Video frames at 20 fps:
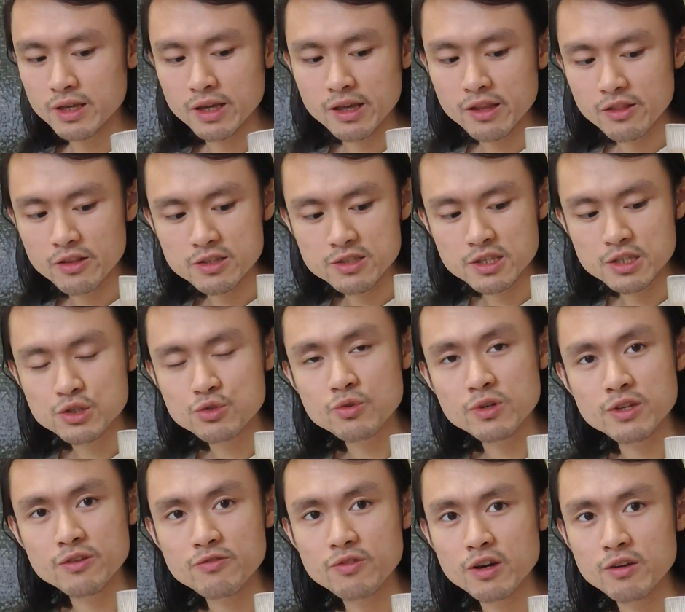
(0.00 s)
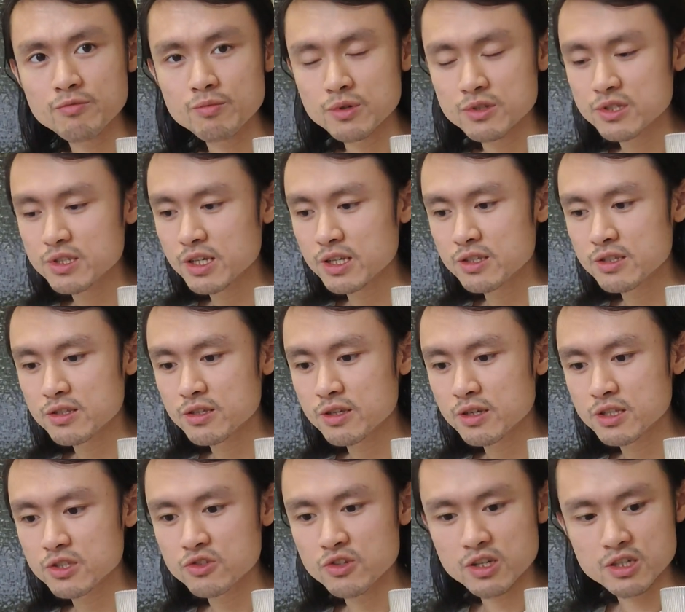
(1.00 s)
And this is 25%
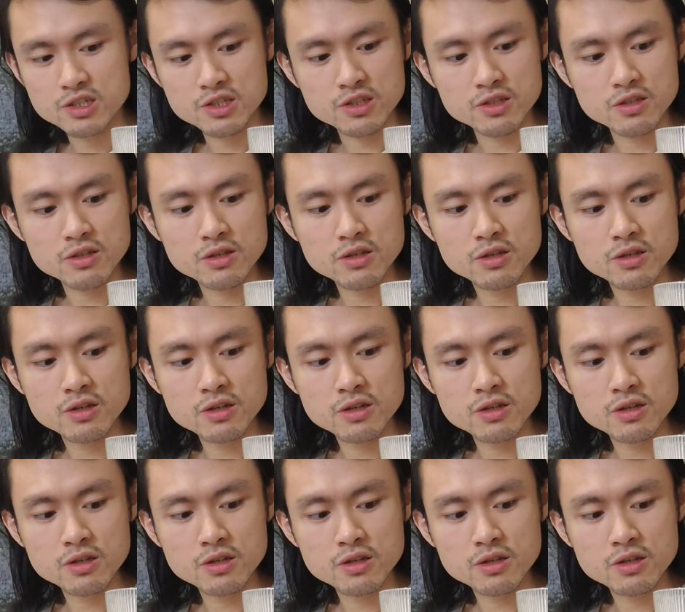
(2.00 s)
extraction.